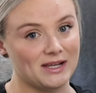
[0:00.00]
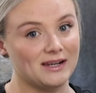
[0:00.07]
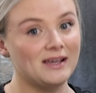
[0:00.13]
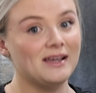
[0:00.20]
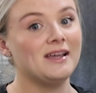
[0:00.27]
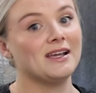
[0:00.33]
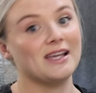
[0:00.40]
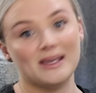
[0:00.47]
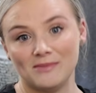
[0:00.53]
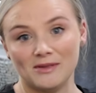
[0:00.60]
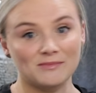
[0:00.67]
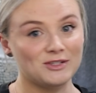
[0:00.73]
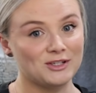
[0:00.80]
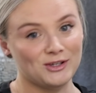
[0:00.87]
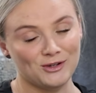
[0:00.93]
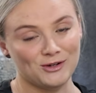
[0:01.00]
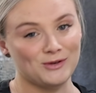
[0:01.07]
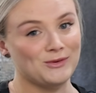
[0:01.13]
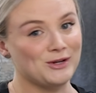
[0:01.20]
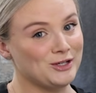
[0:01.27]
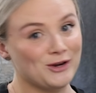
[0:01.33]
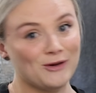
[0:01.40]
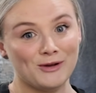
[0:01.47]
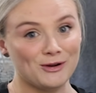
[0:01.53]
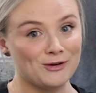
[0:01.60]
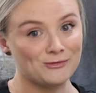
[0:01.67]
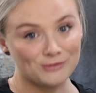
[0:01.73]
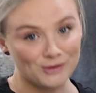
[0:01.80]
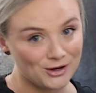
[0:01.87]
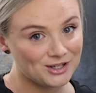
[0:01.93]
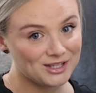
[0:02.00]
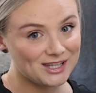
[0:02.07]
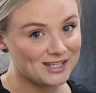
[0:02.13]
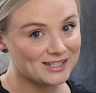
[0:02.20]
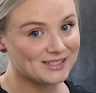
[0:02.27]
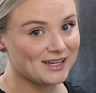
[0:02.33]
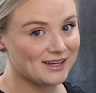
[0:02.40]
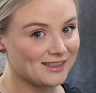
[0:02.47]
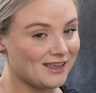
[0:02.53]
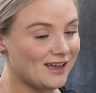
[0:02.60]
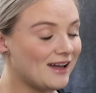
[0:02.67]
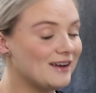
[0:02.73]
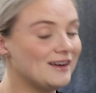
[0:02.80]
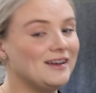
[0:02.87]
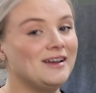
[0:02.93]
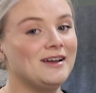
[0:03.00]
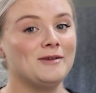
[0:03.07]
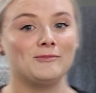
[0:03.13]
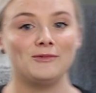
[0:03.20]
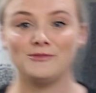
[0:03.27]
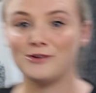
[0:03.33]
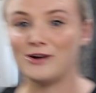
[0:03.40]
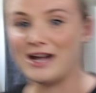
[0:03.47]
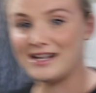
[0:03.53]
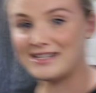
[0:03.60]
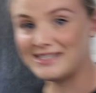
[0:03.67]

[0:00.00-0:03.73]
in, keep them secure when you're going off-road and things like that. We've got our